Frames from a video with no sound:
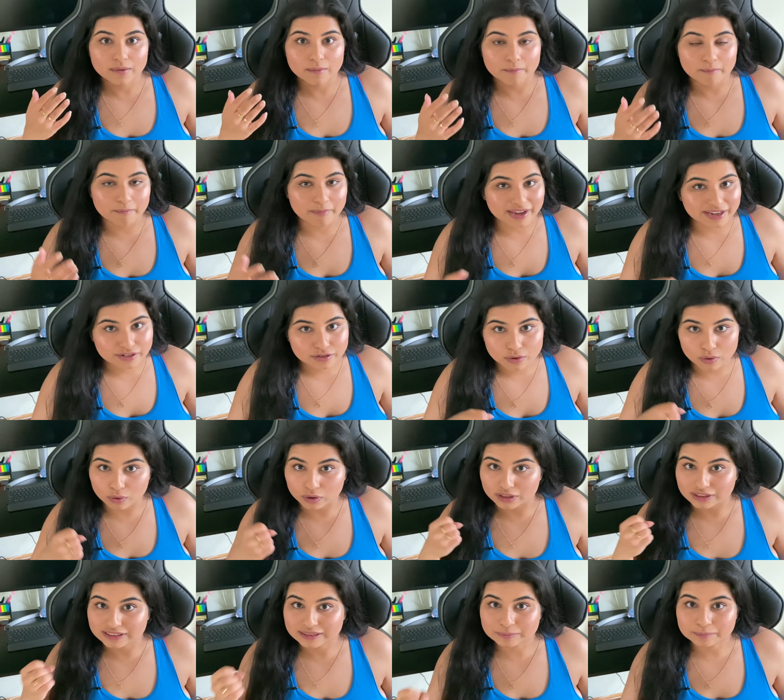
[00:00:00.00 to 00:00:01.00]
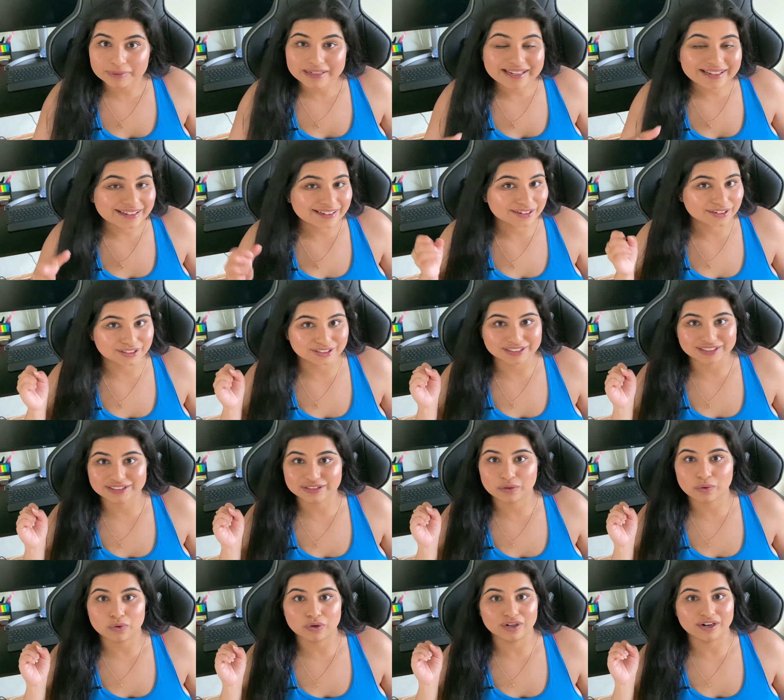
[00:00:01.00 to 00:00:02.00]
mentors, peers,
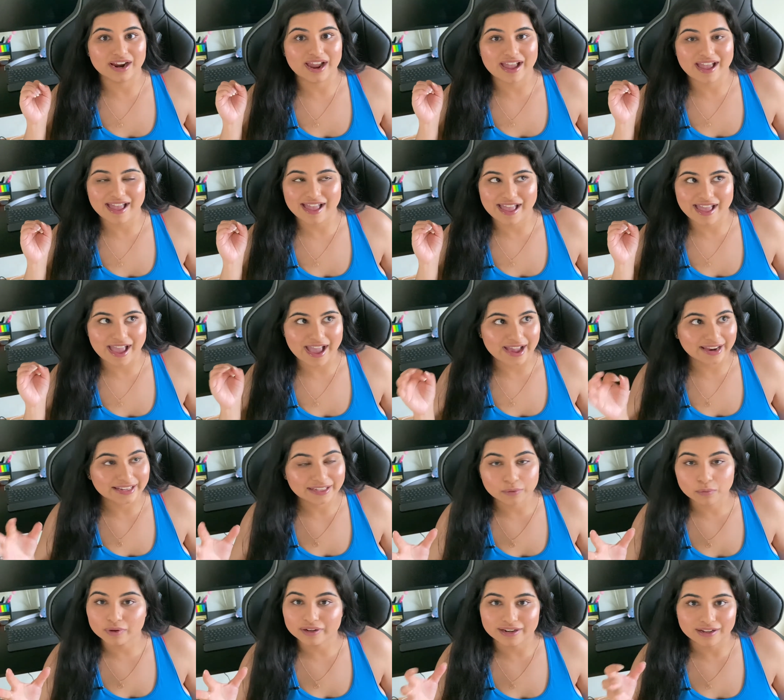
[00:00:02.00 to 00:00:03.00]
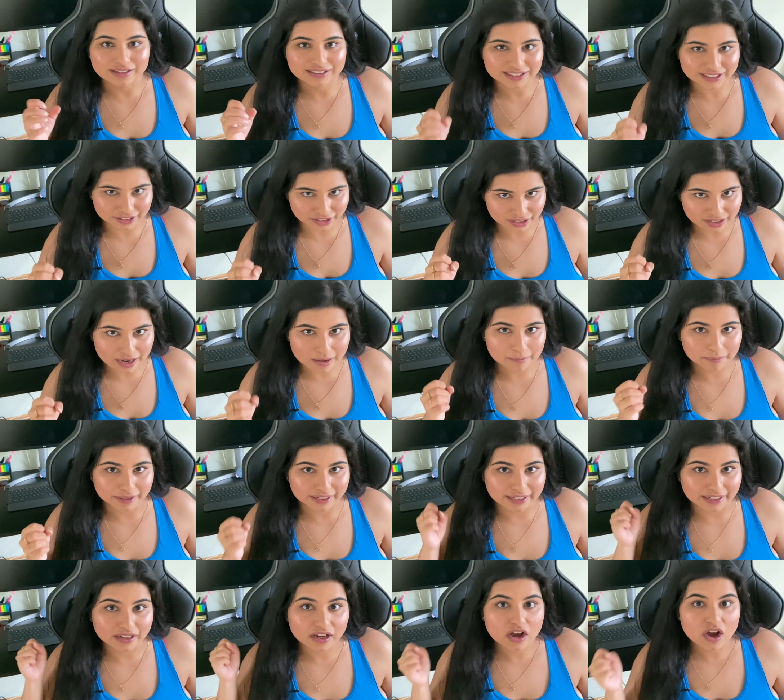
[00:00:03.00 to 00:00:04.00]
or anyone else in your
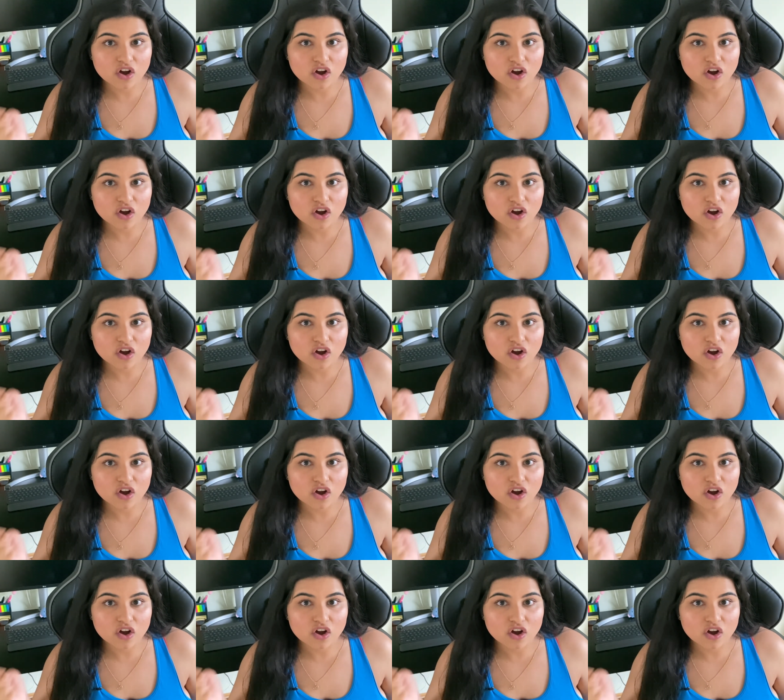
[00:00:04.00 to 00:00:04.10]
company